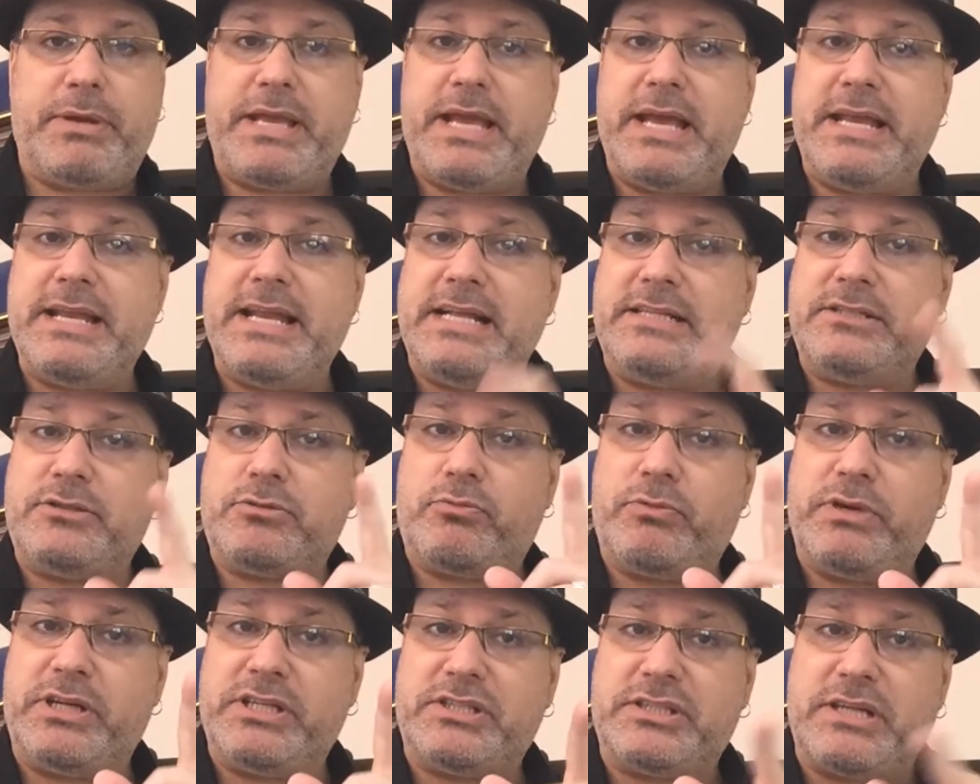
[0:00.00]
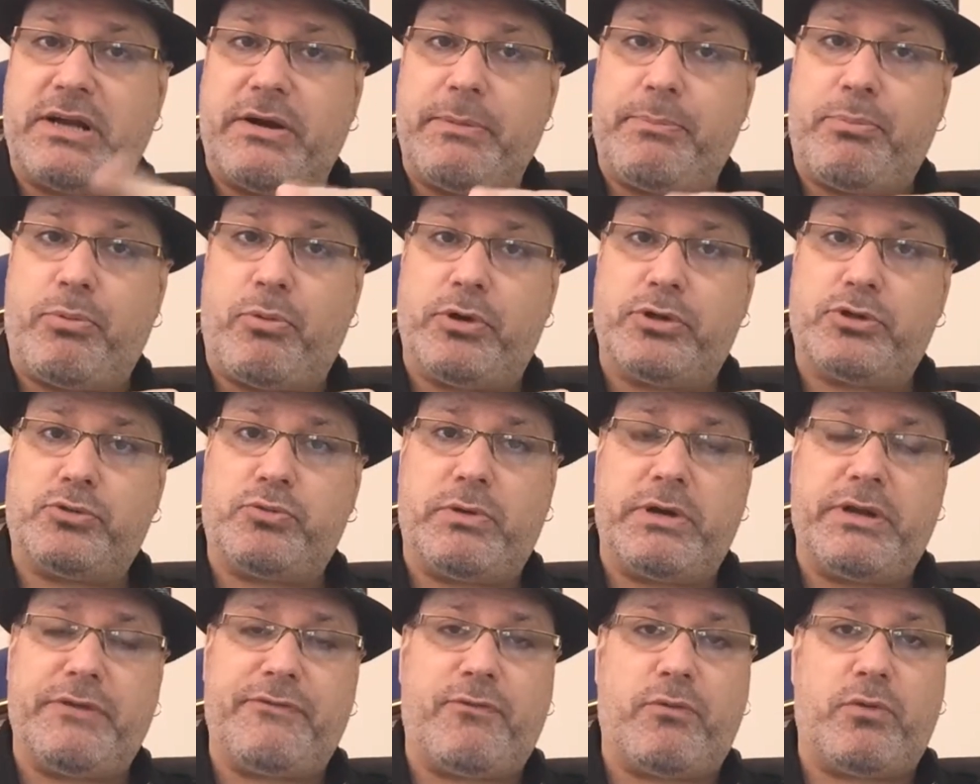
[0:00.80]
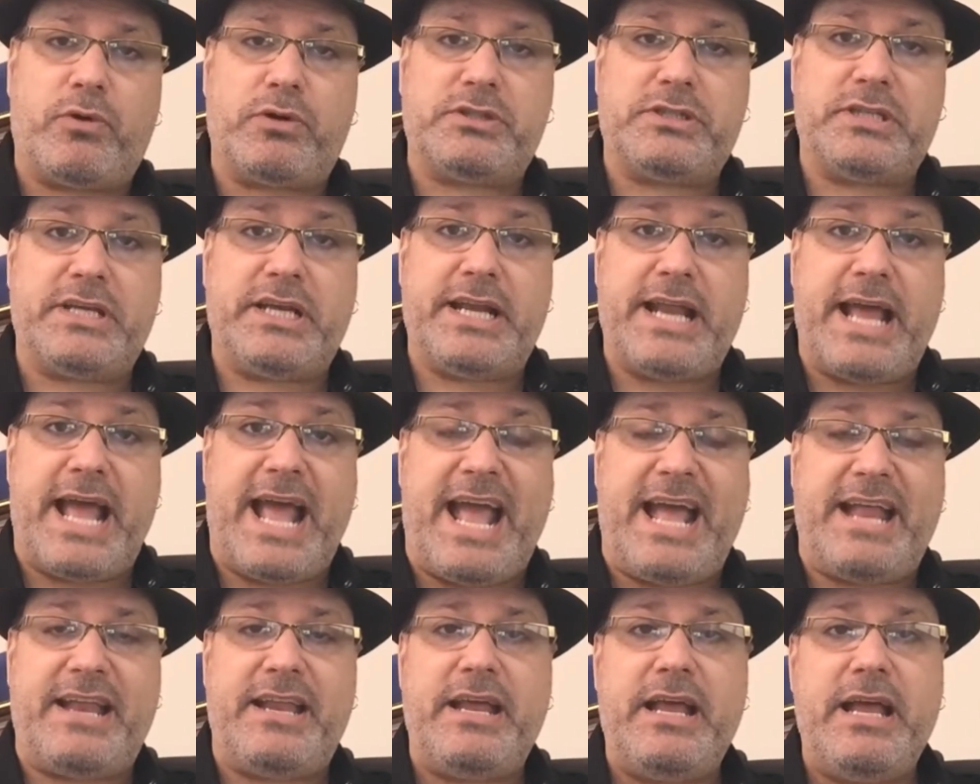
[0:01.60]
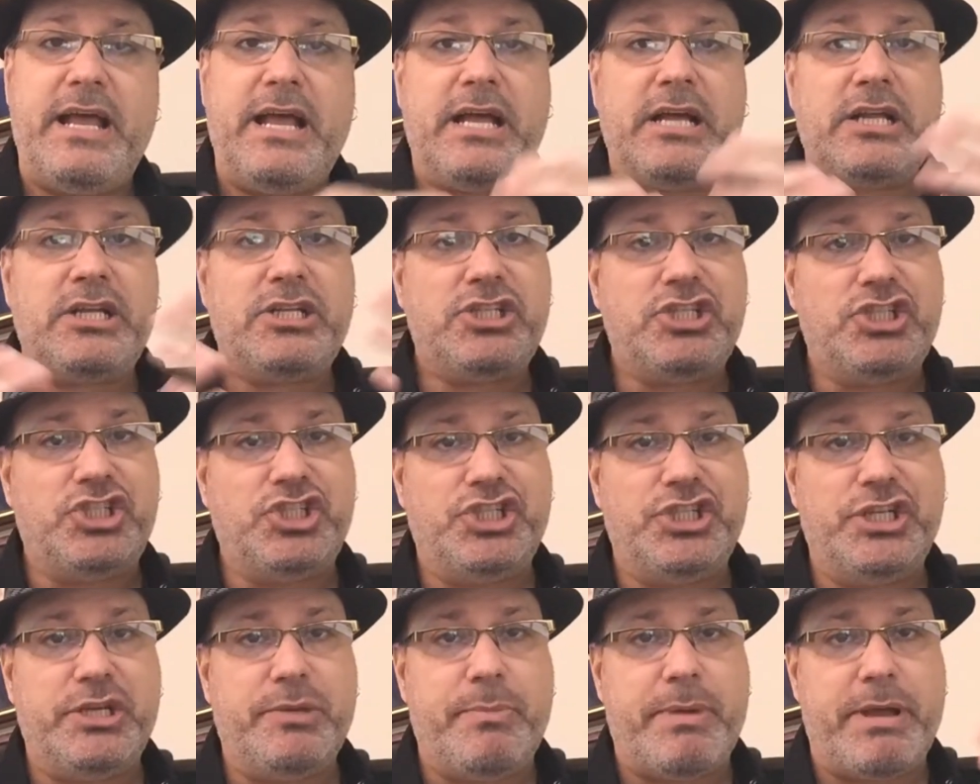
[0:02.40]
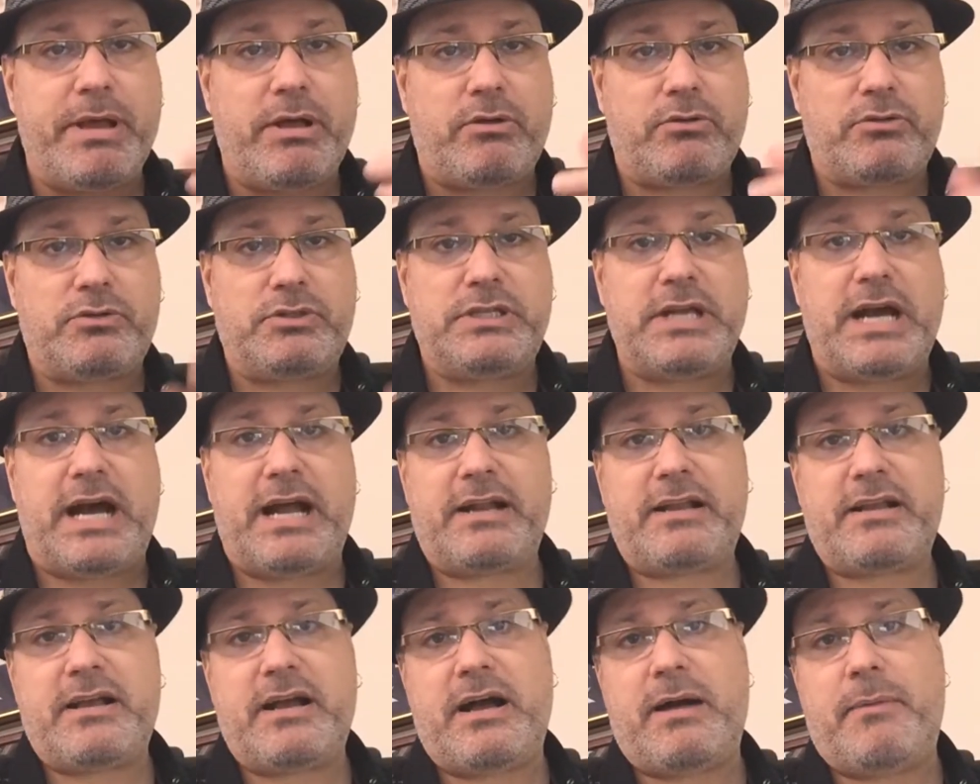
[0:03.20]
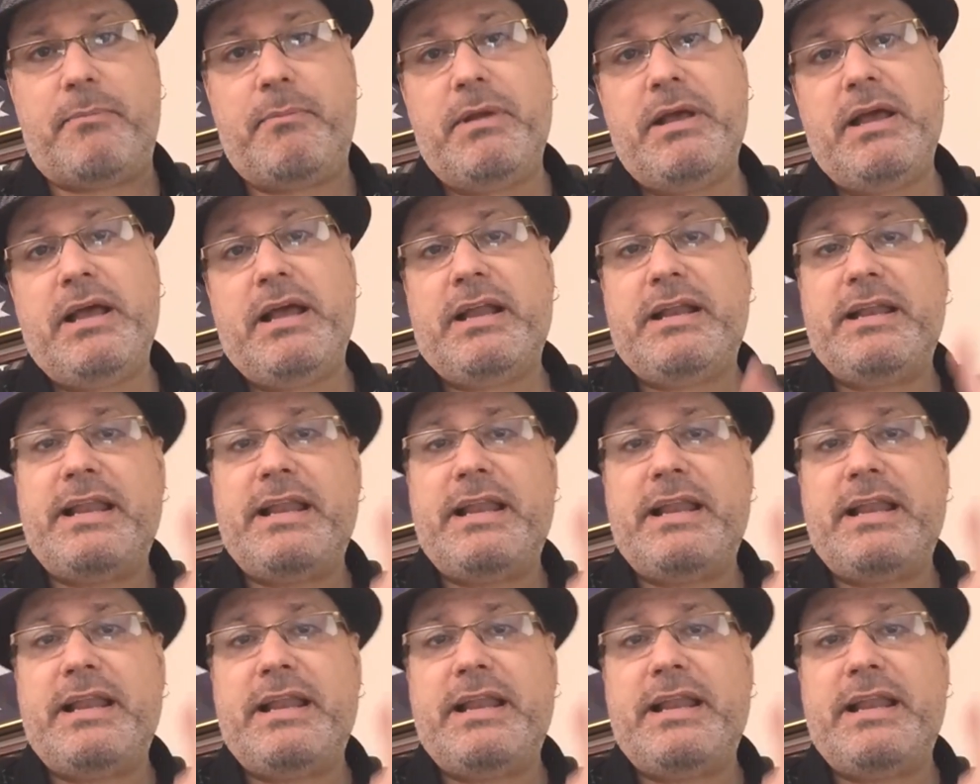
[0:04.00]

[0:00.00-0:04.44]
Again, that's ringsidereport2014@gmail.com.